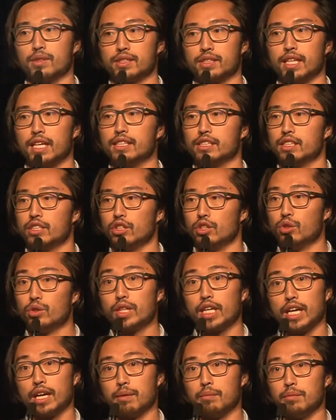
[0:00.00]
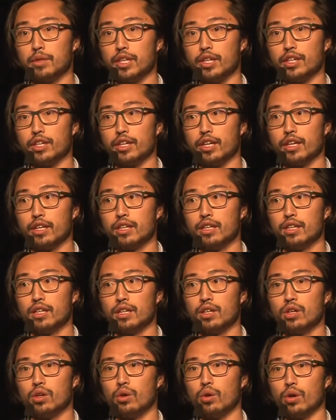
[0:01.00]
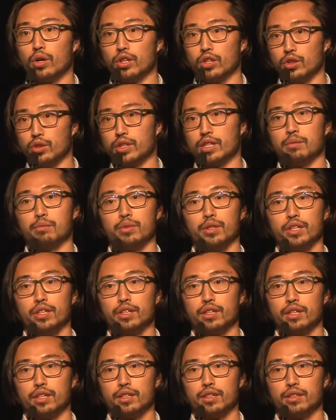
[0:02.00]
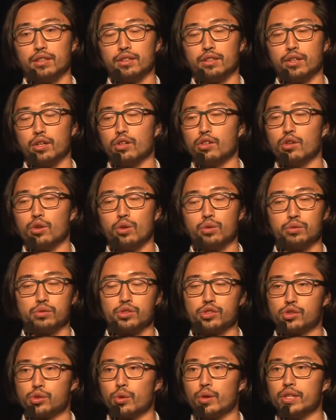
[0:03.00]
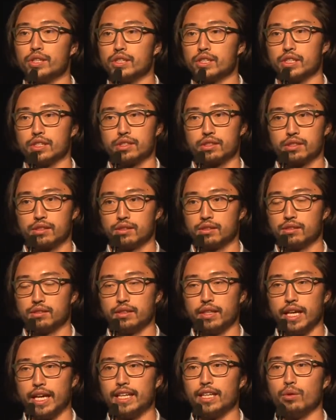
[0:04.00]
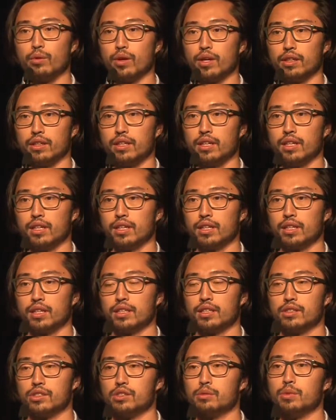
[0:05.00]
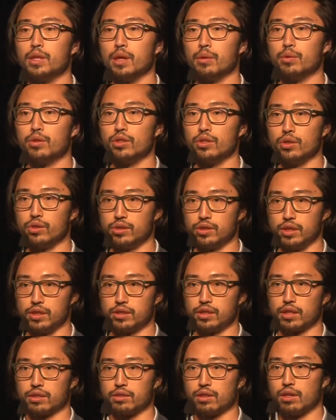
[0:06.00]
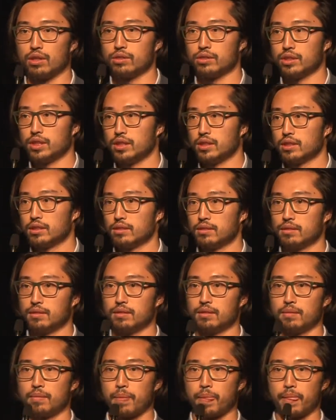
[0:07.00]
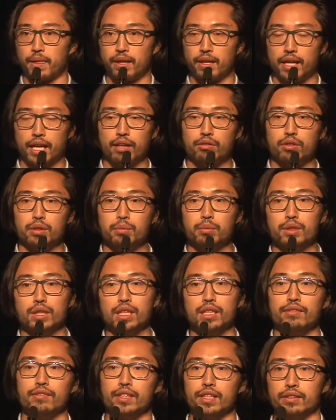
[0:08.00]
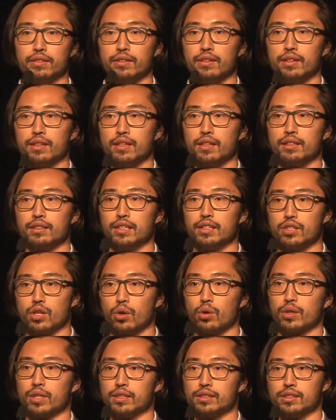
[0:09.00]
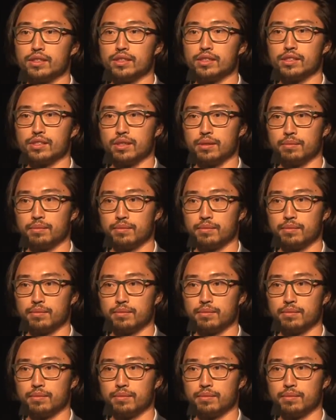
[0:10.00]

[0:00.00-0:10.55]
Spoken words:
says, you can be here or you can be here. There are no choices. Anyone should be able to use these technologies. And we believe in the token system